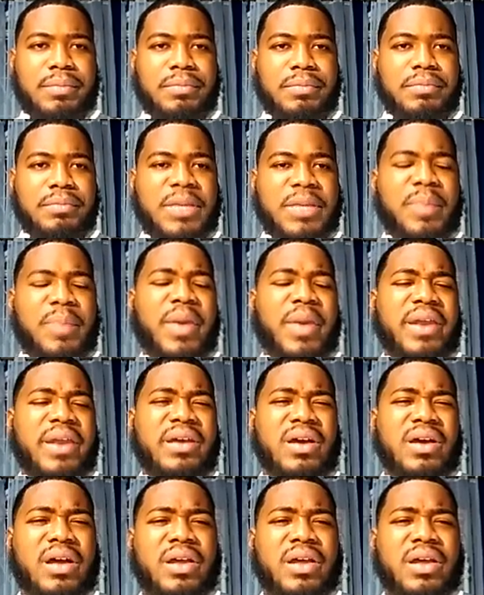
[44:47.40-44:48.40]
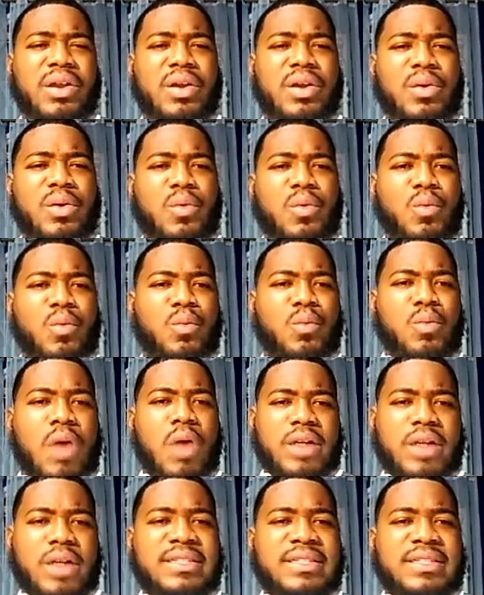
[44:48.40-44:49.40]
Depending on what
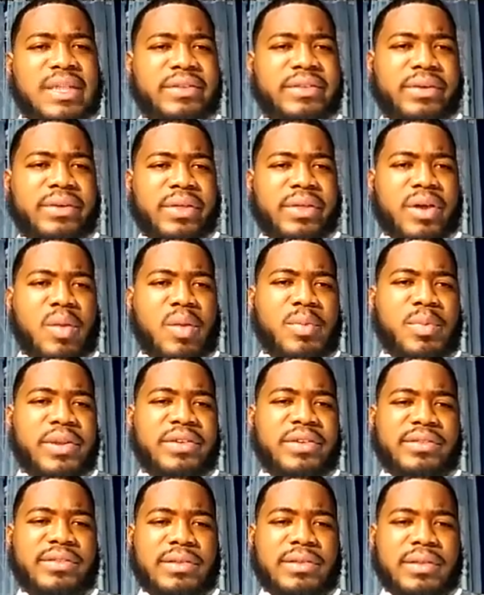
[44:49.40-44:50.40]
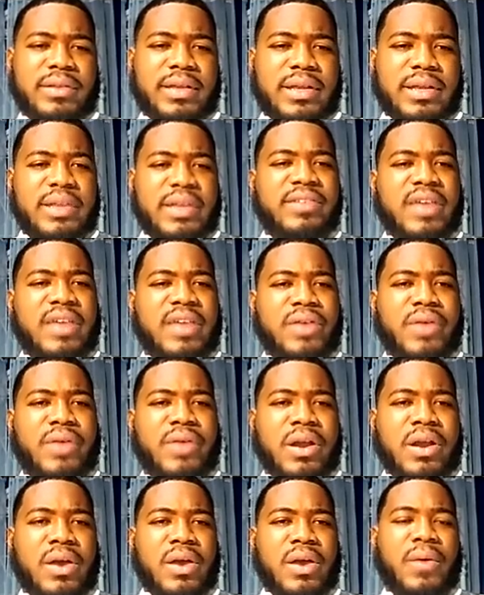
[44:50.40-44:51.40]
sector the company is in right
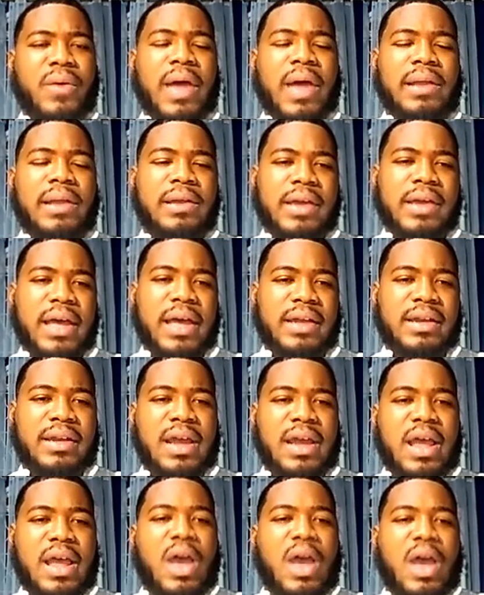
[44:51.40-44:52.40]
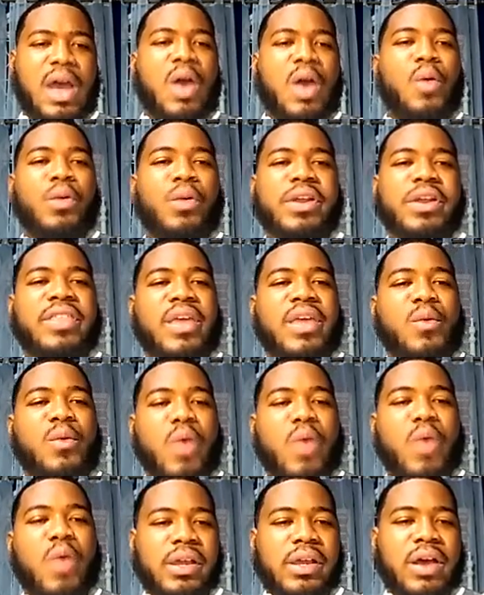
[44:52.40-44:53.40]
now, I look at what are they
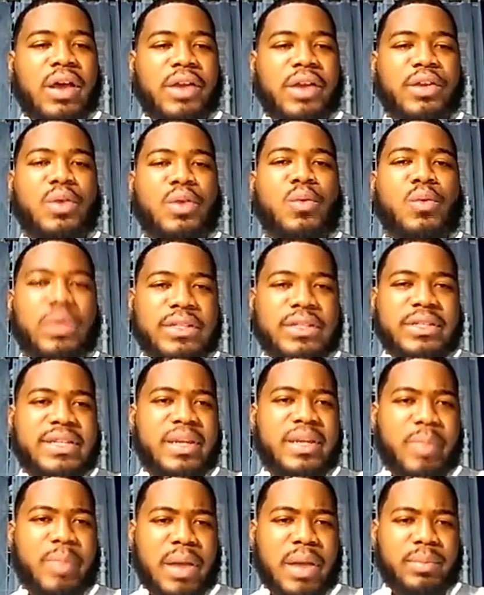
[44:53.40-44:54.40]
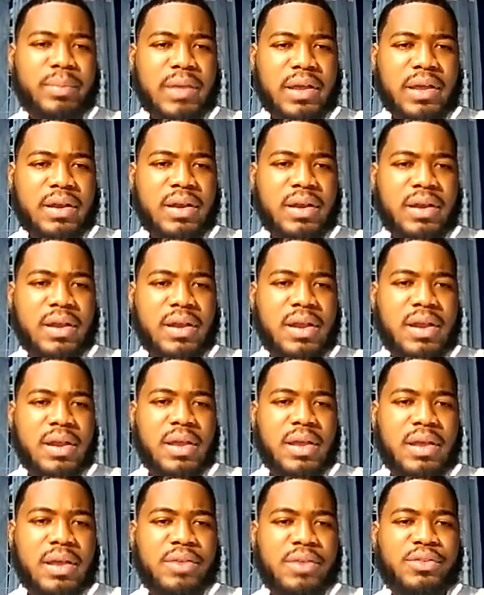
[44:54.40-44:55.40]
working on, you know, what's in the pipeline.
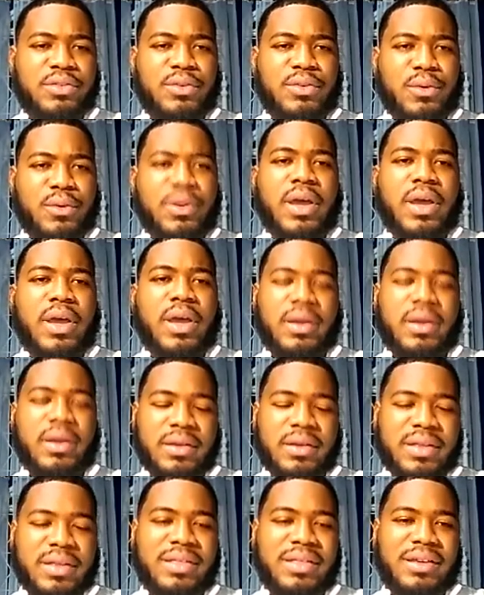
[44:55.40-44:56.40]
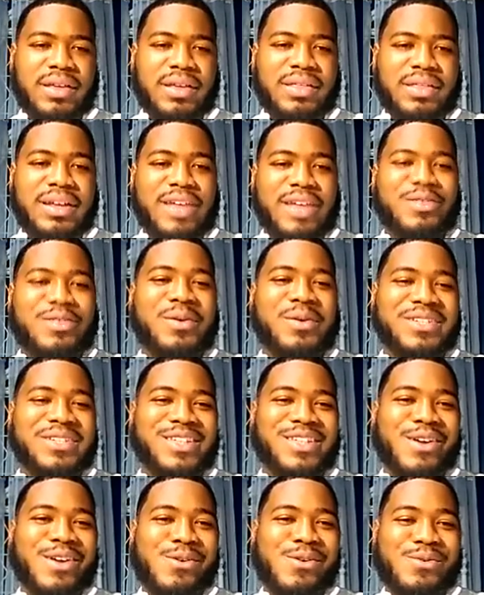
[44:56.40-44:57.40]
So yeah, I think that's how I started out.